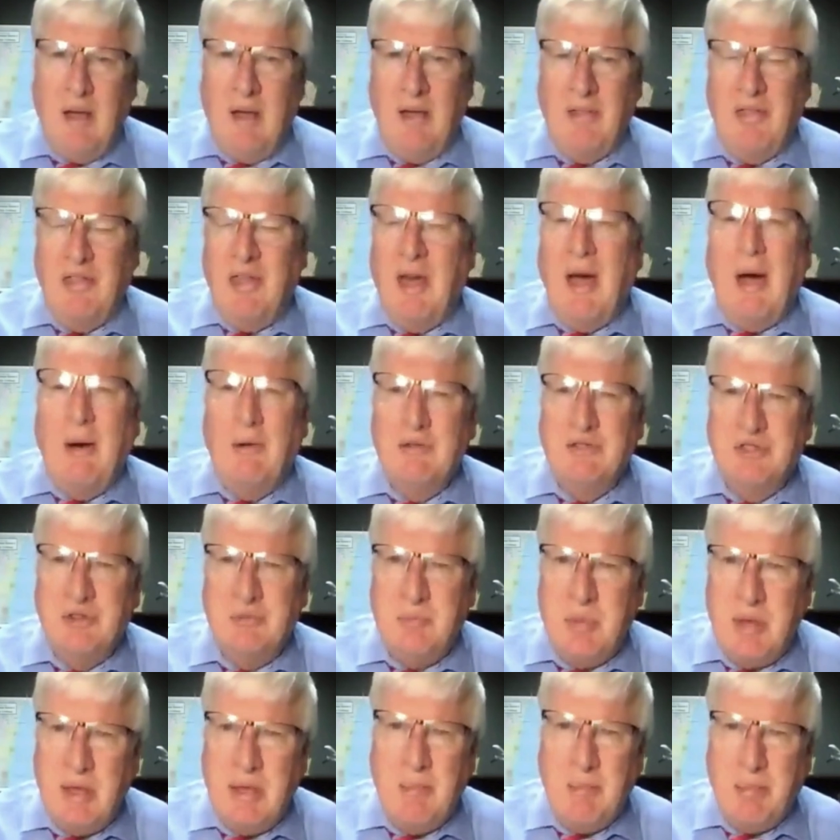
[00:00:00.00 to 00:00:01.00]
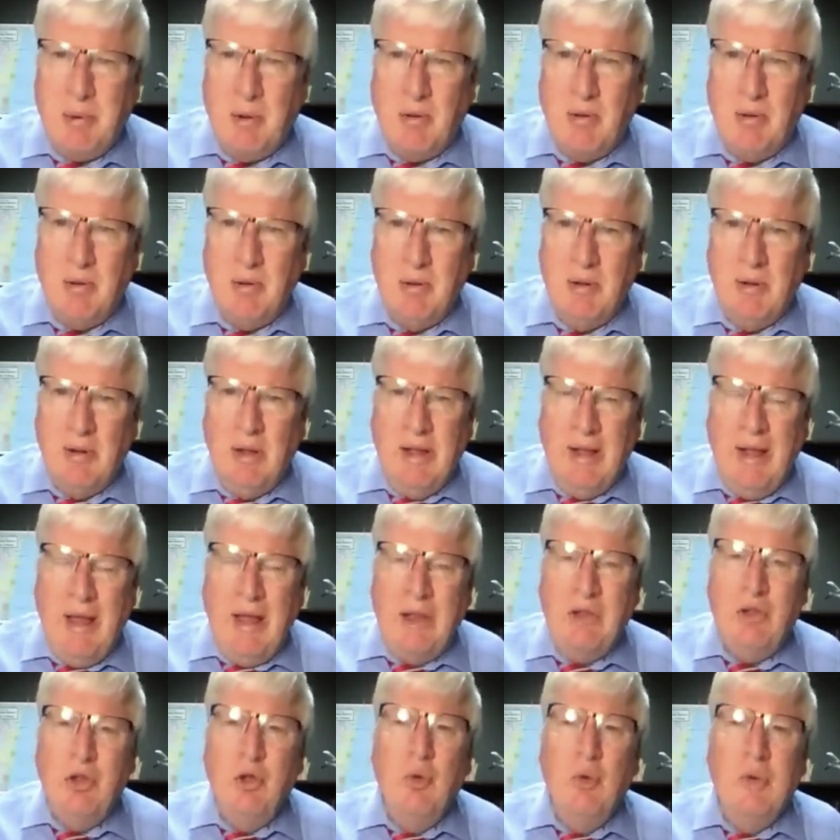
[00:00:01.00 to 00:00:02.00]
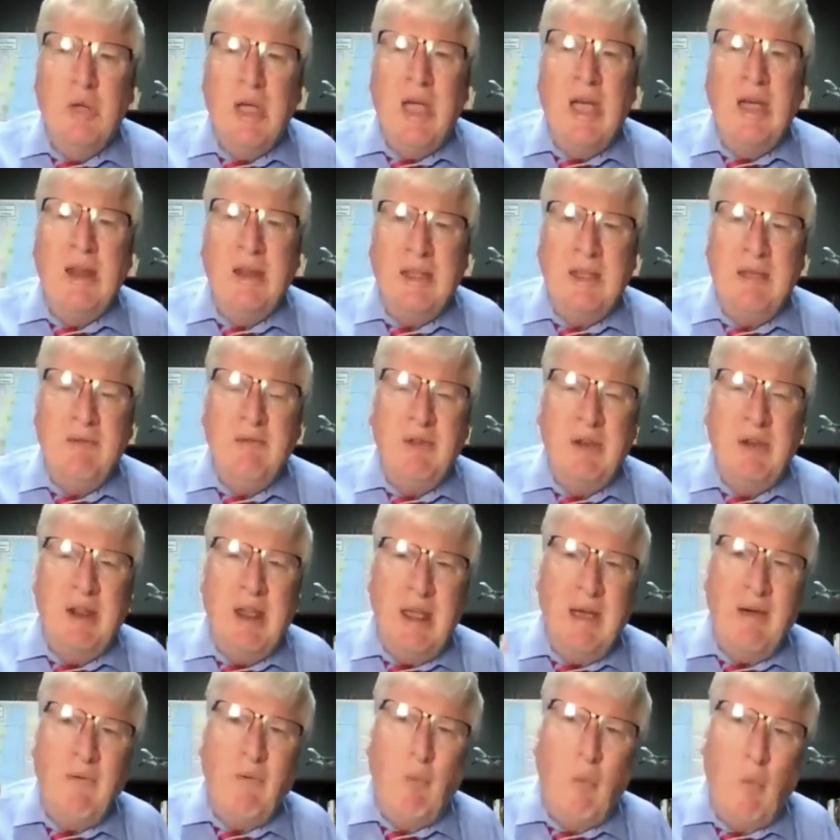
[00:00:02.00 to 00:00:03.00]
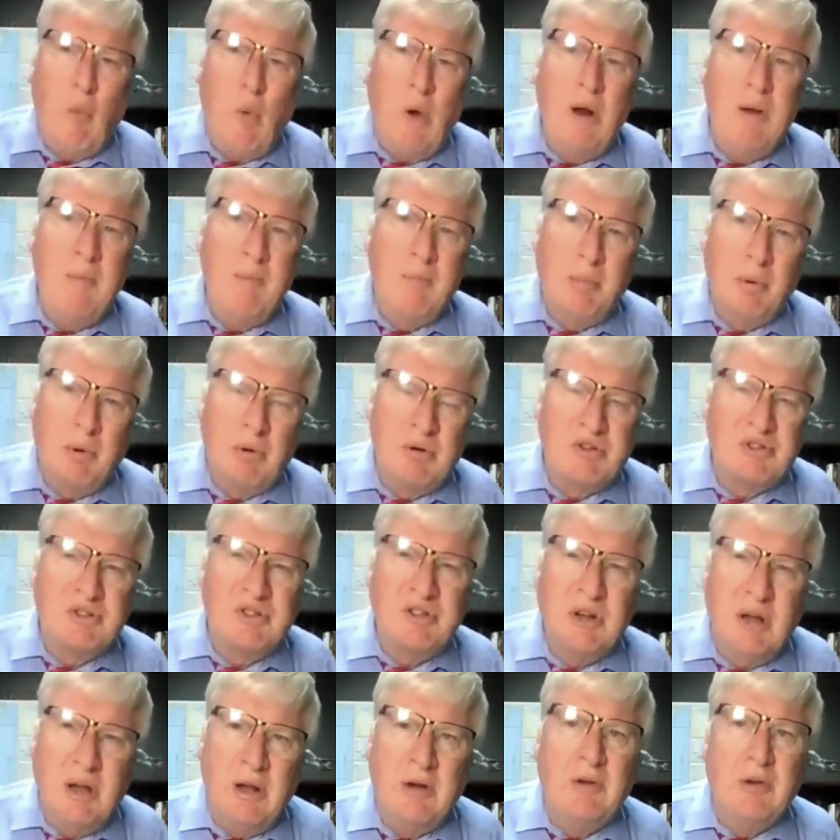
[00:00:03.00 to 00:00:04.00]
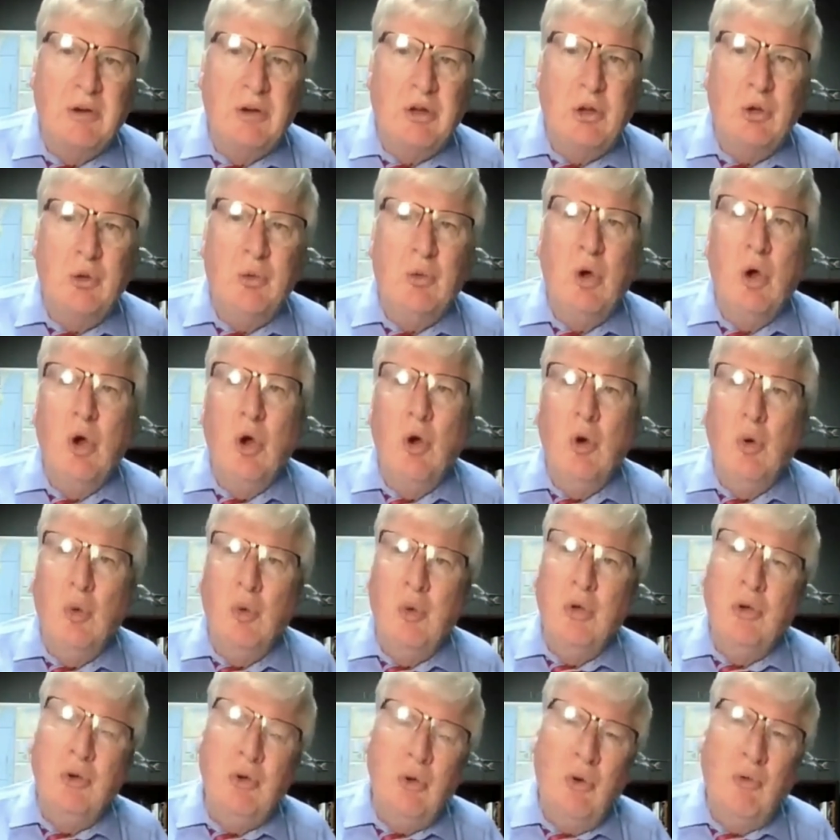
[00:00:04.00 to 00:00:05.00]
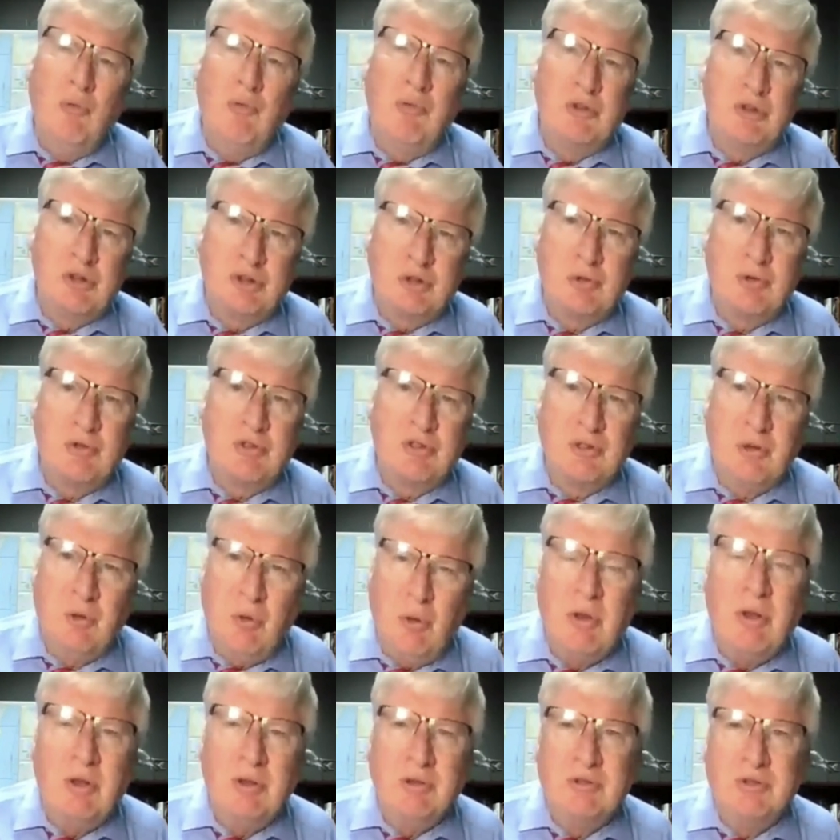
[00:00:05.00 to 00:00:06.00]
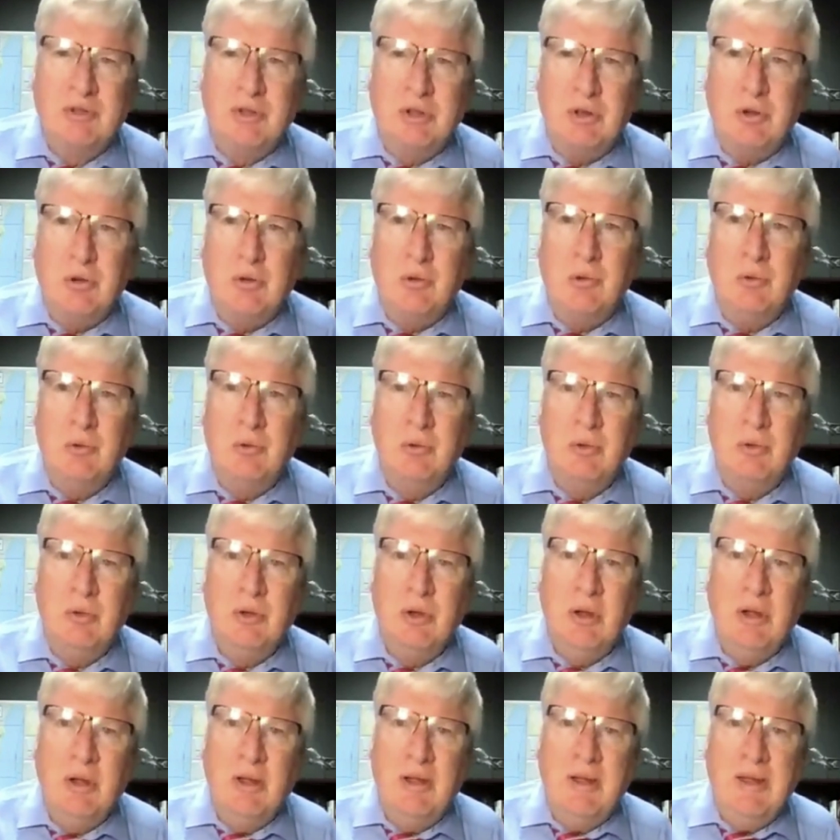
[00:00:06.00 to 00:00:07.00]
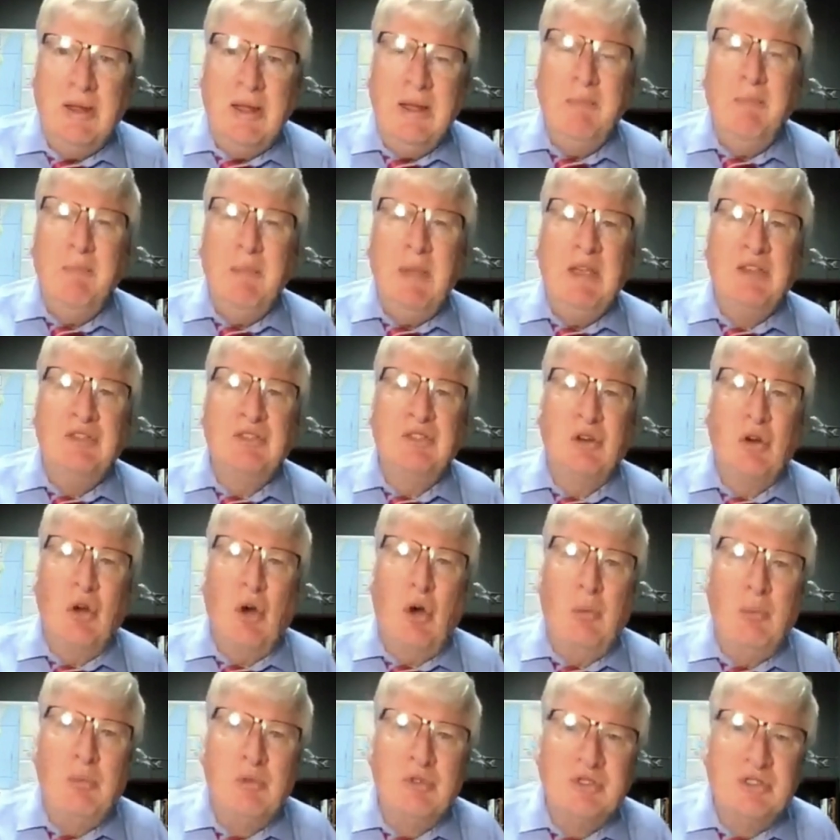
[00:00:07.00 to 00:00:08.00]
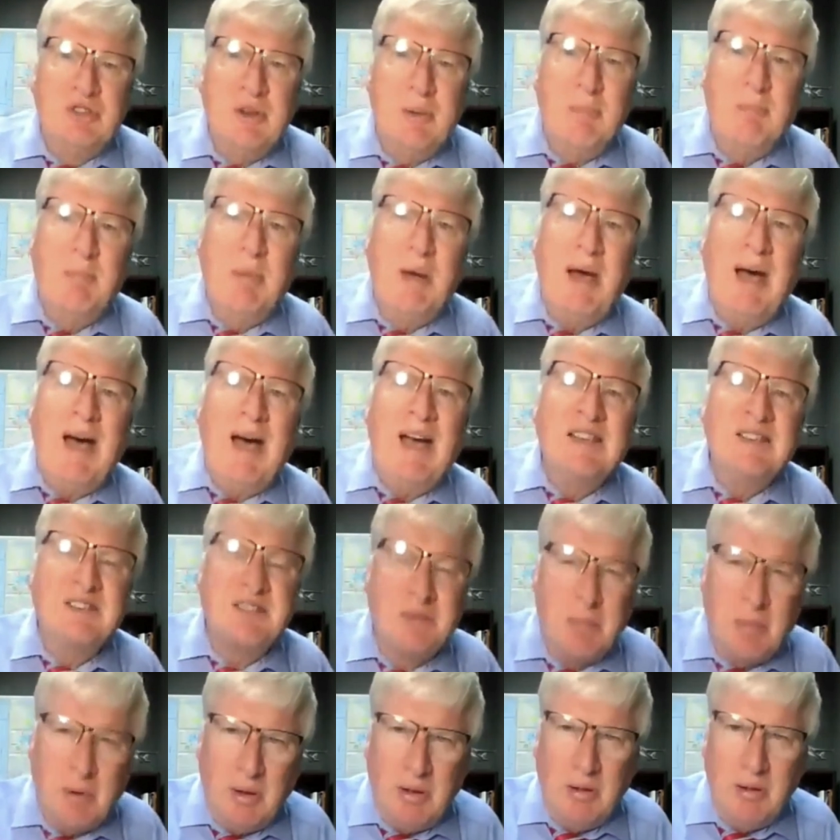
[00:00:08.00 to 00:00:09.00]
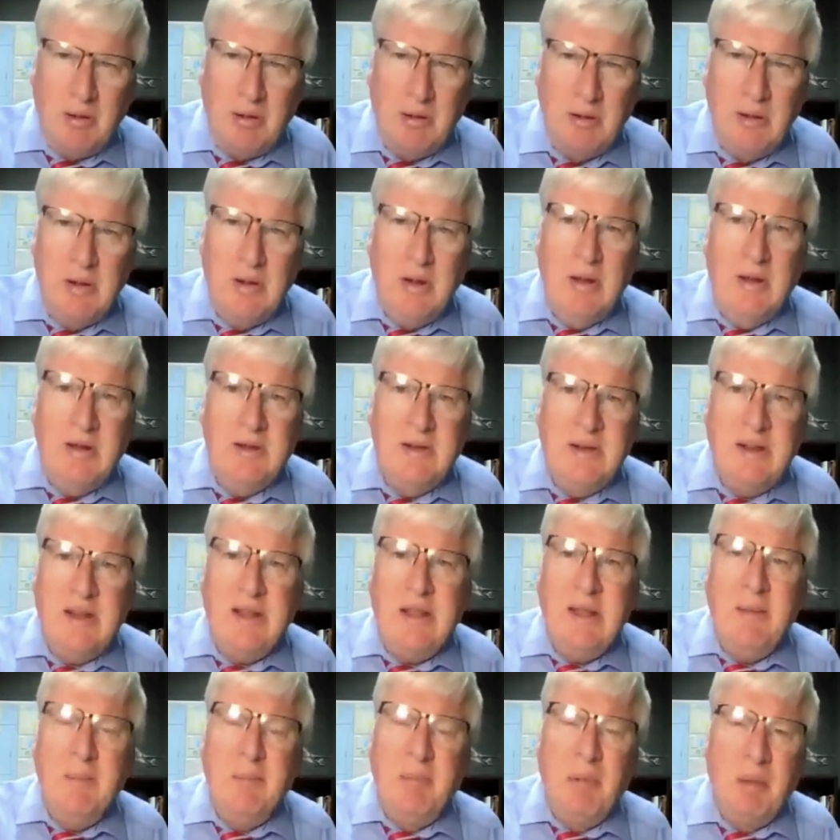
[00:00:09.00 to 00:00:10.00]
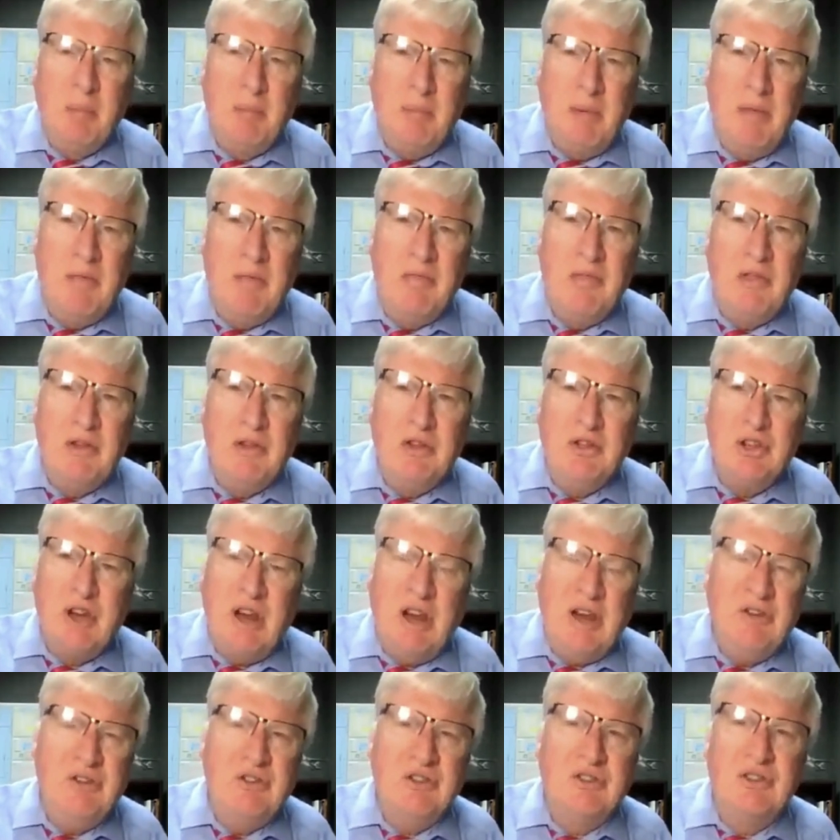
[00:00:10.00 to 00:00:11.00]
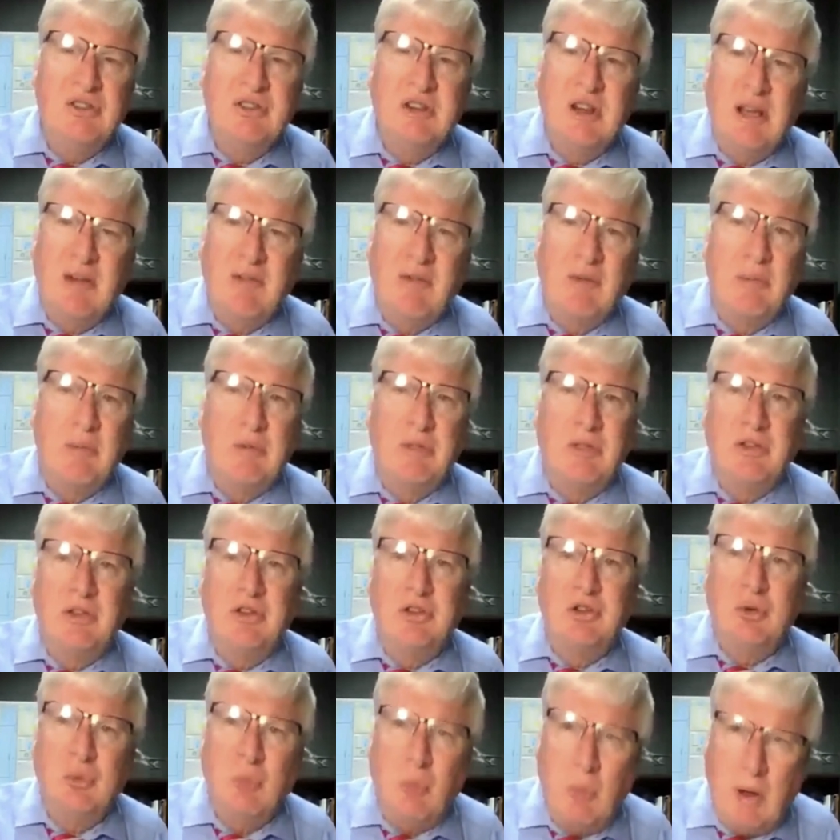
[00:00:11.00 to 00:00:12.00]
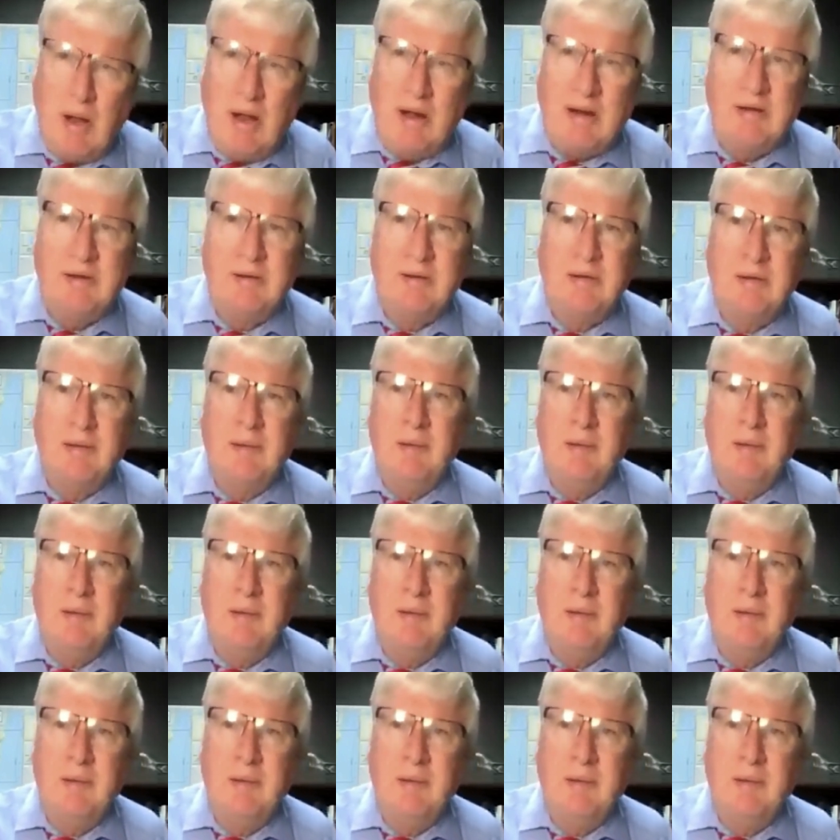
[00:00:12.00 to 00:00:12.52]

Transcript: 1,000 people, and you can't even have one person under you who you know for sure is loyal to you, it makes it almost impossible to implement the changes in government that you want.